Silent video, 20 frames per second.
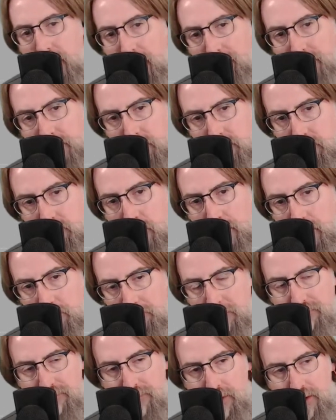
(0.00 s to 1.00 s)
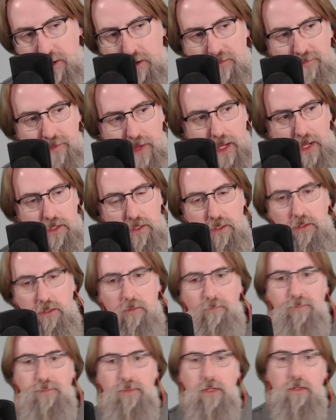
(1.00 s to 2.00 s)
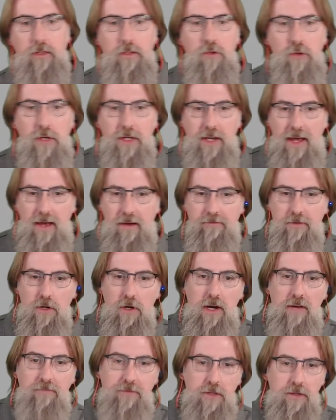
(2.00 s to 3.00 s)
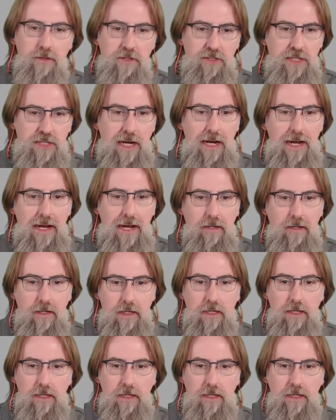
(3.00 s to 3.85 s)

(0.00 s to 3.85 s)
this right up in front of your face. You can have it off to the side.